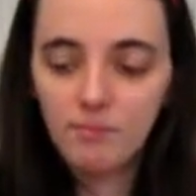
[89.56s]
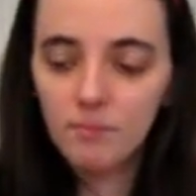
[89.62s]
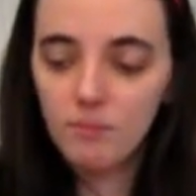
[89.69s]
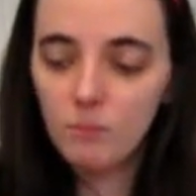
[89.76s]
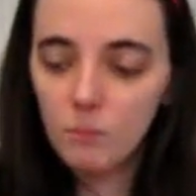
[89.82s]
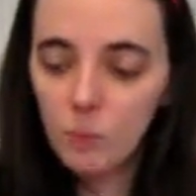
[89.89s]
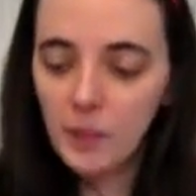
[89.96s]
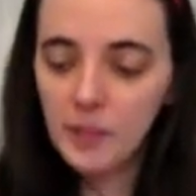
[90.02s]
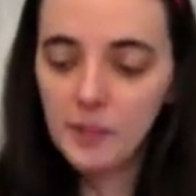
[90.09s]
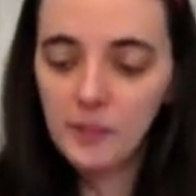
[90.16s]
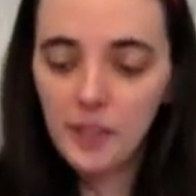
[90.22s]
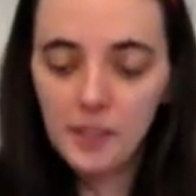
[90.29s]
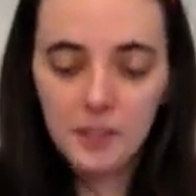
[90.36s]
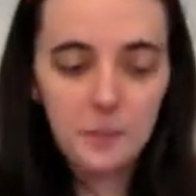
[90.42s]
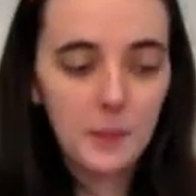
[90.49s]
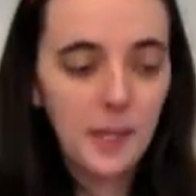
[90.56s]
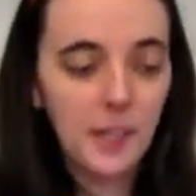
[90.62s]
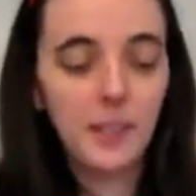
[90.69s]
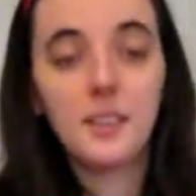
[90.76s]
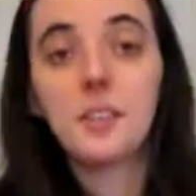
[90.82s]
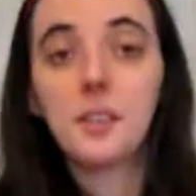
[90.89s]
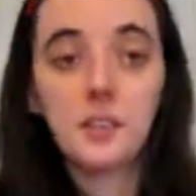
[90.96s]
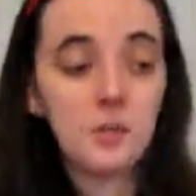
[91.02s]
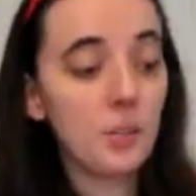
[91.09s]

where you need it to be until it